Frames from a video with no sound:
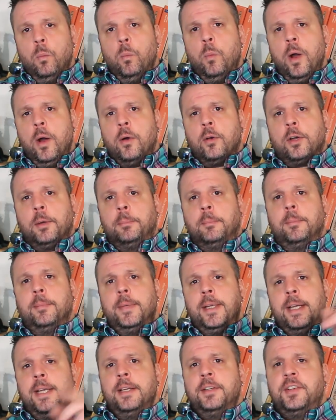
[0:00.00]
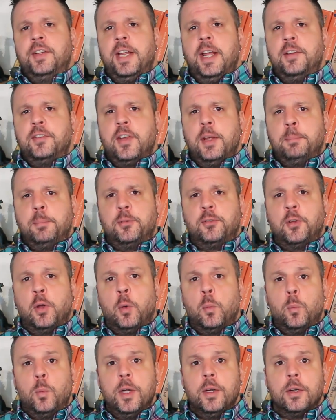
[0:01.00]
Welcome. In today's
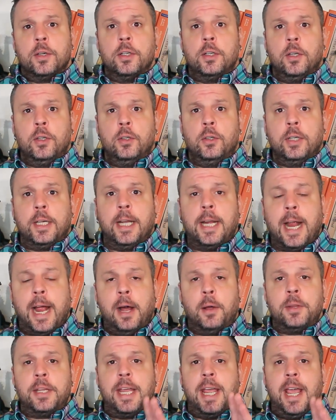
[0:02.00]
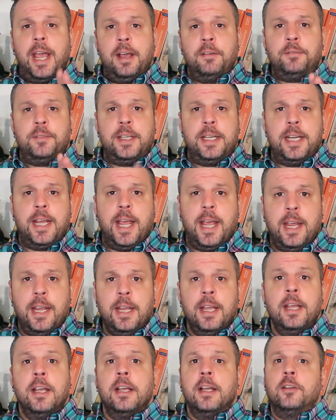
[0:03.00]
episode, we're going to look at how the
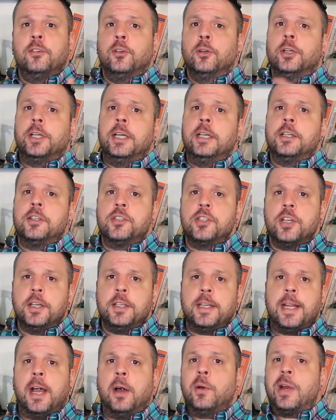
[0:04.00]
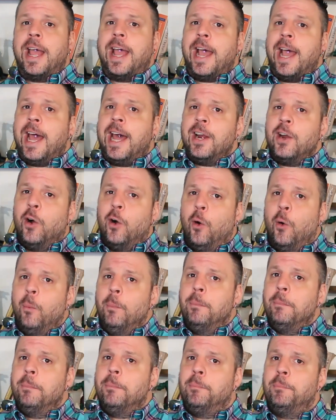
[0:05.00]
FDA is looking to shut down at
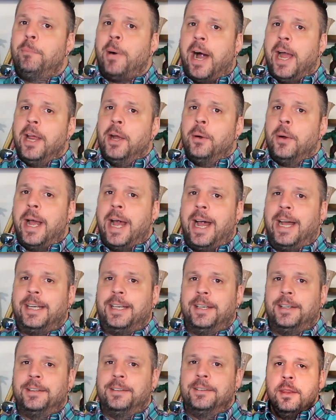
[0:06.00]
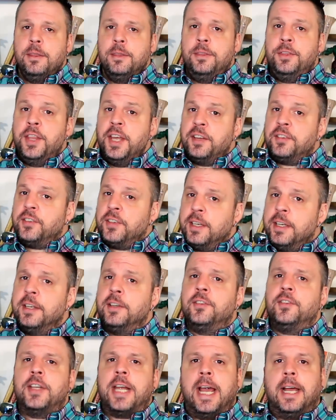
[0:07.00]
home biohacking. This
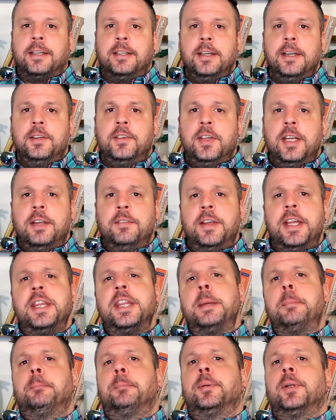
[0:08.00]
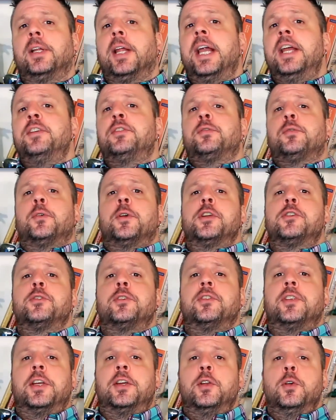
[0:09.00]
is ZakDTV, the place for
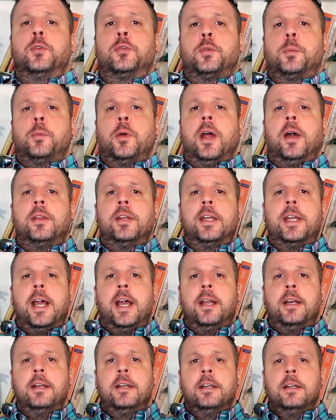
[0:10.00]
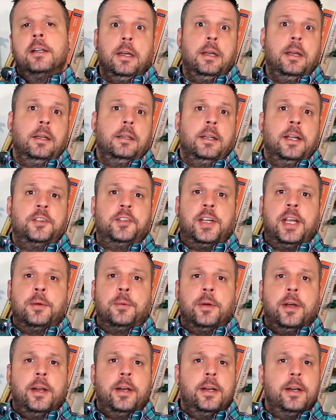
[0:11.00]
interesting news from around the net, and let's get
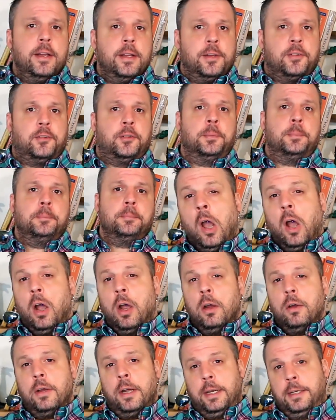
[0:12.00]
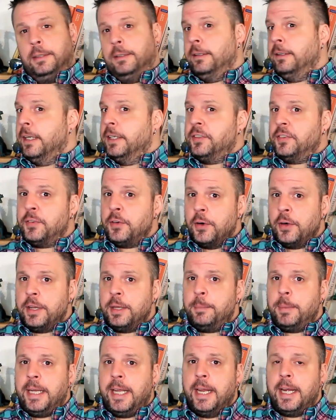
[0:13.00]
right into this. Alright, let's start at
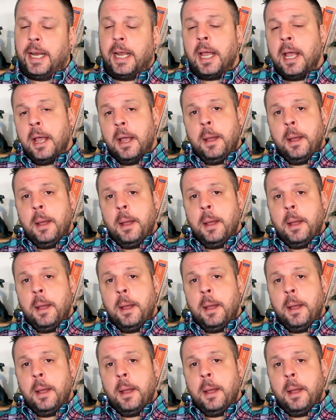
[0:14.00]
the beginning.